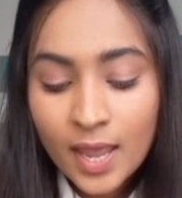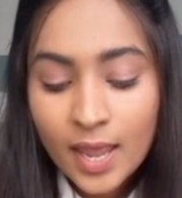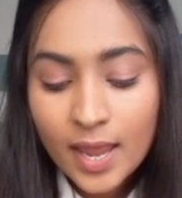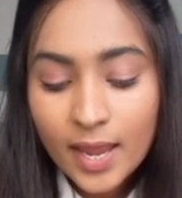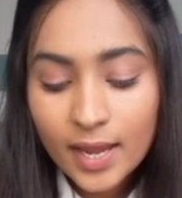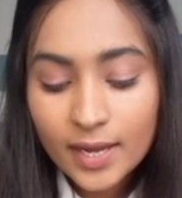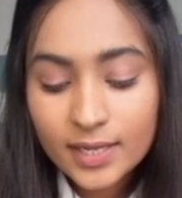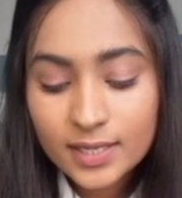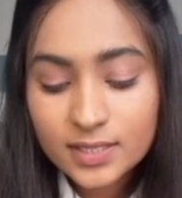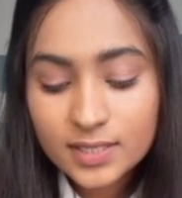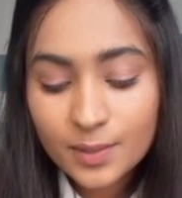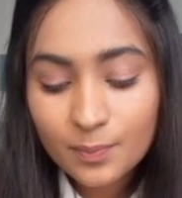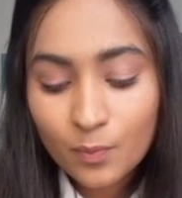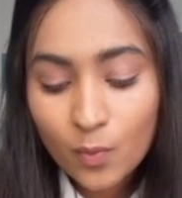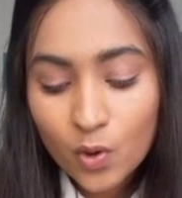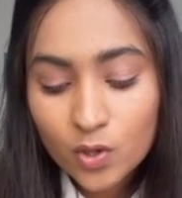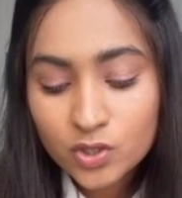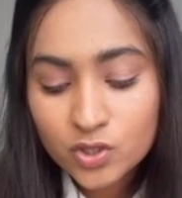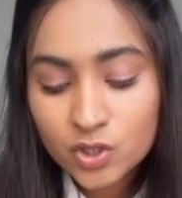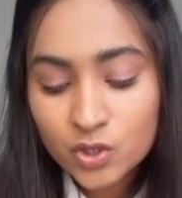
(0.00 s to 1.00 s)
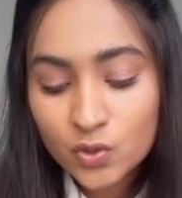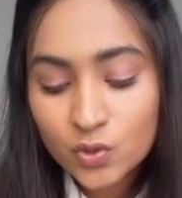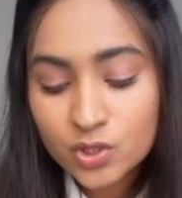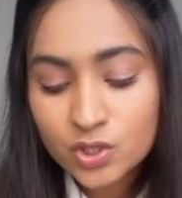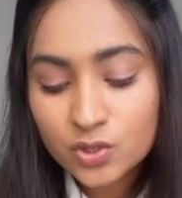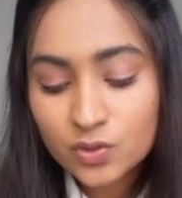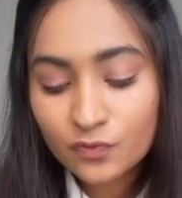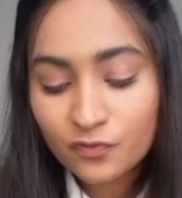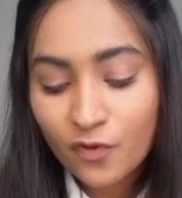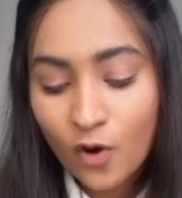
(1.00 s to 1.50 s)
It is the most
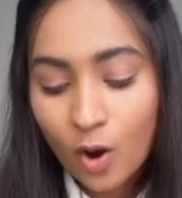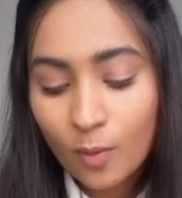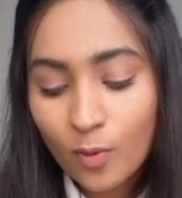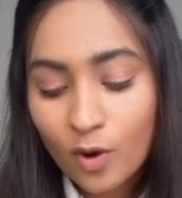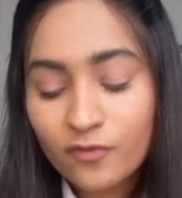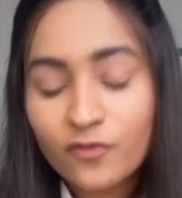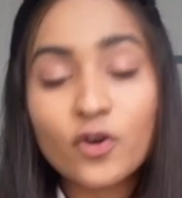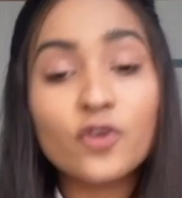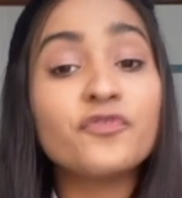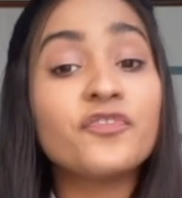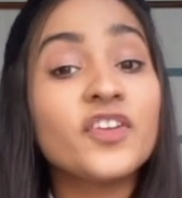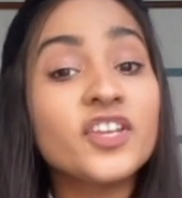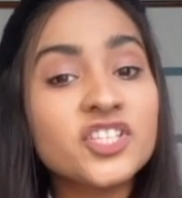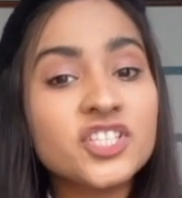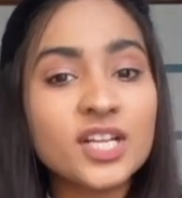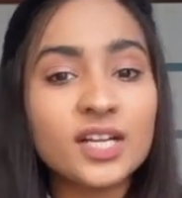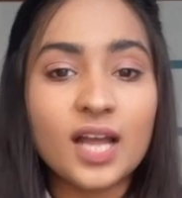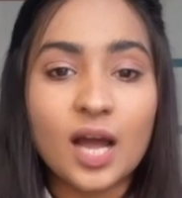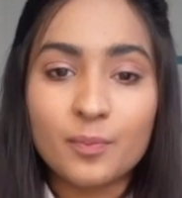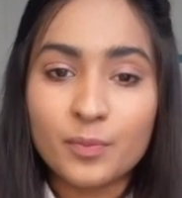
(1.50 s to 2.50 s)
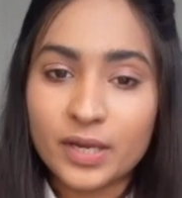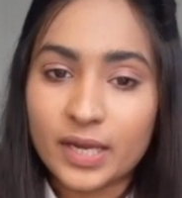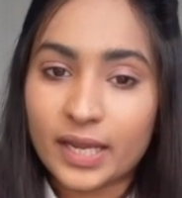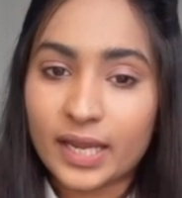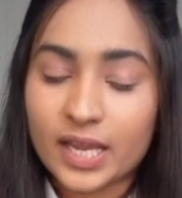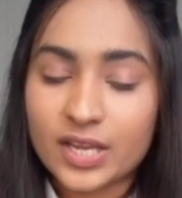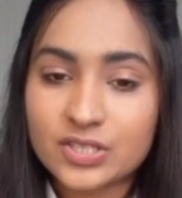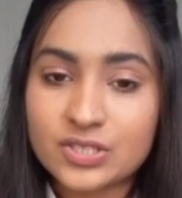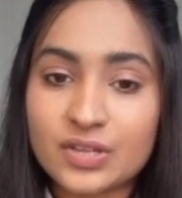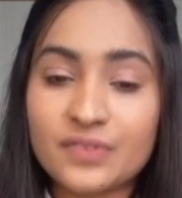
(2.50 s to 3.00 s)
used form of official
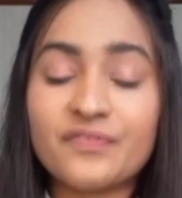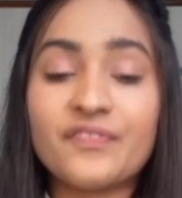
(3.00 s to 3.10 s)
communication.